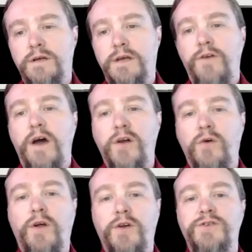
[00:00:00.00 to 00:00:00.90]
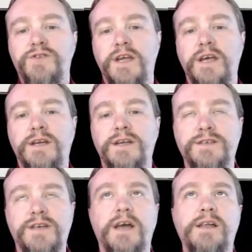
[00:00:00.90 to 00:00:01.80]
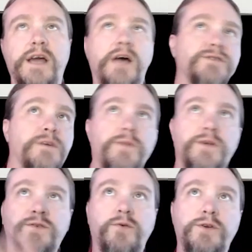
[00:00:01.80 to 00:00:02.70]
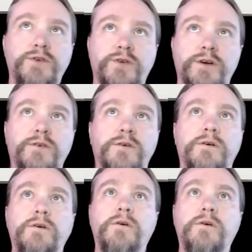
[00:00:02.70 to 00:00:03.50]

if I don't understand exactly how something's going to trickle